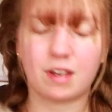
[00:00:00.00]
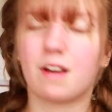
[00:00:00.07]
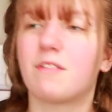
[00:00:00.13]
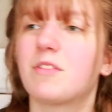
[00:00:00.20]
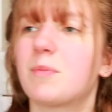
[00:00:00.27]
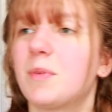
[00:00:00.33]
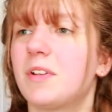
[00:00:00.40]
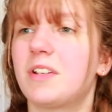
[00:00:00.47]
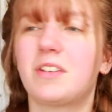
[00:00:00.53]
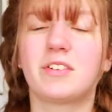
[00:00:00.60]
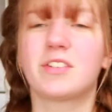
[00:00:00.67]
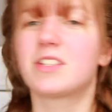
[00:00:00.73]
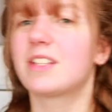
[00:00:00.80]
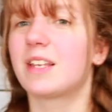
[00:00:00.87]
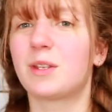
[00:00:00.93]
comfortable. You
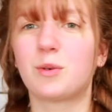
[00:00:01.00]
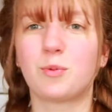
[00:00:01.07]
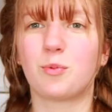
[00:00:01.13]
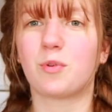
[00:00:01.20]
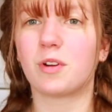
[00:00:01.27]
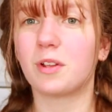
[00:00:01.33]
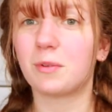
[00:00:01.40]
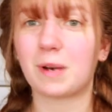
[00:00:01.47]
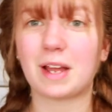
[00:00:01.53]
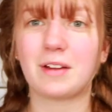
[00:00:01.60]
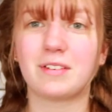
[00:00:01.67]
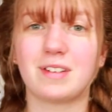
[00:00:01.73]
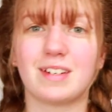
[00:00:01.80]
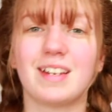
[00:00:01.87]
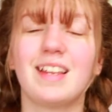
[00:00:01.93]
just like twirl
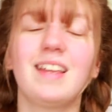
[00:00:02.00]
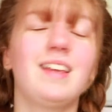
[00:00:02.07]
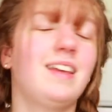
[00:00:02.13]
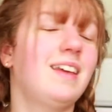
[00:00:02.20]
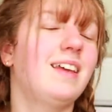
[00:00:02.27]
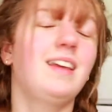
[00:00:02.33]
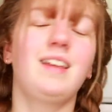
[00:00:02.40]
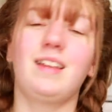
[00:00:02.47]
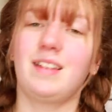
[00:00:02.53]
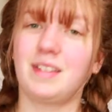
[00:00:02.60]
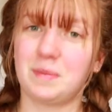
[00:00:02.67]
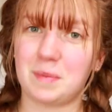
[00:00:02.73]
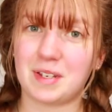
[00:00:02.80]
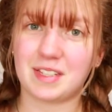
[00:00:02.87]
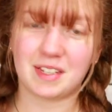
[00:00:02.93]
around, and
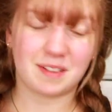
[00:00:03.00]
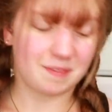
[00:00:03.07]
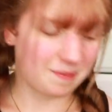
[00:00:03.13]
it's amazing.